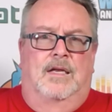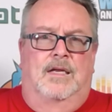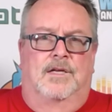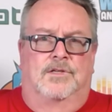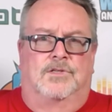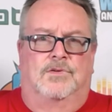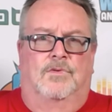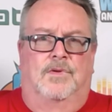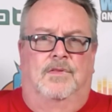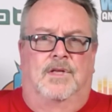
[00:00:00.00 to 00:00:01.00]
is
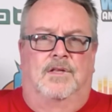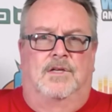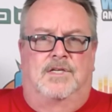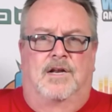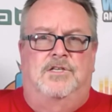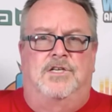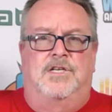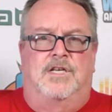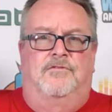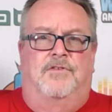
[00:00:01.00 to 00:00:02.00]
the Tennessee
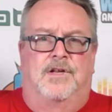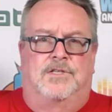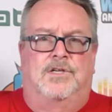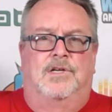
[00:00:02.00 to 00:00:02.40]
defense